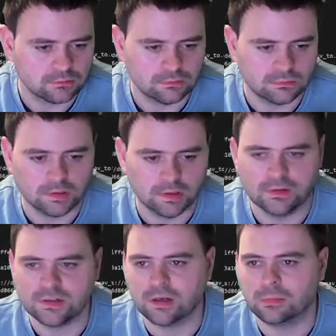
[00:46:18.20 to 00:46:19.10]
Lovely
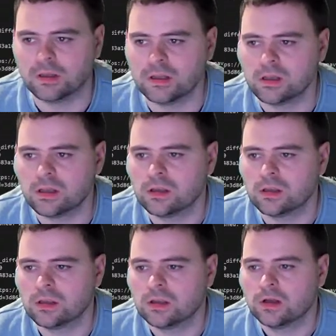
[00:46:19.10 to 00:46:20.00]
jubbly.
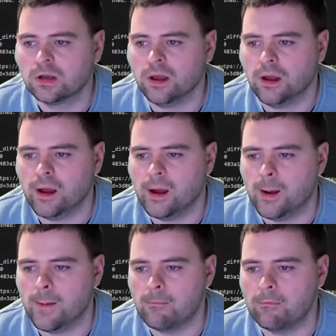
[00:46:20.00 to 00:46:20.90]

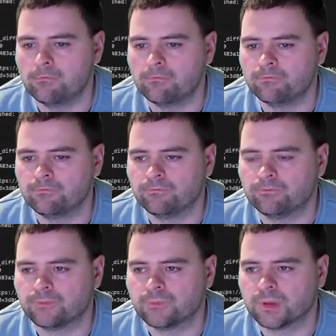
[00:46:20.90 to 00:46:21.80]
And
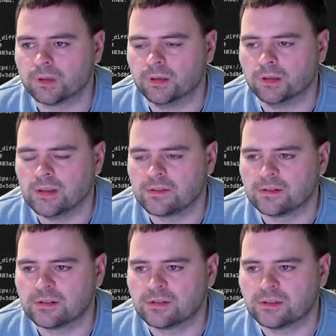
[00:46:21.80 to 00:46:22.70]
let's
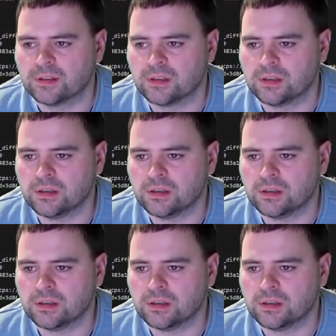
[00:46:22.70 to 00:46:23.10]
just see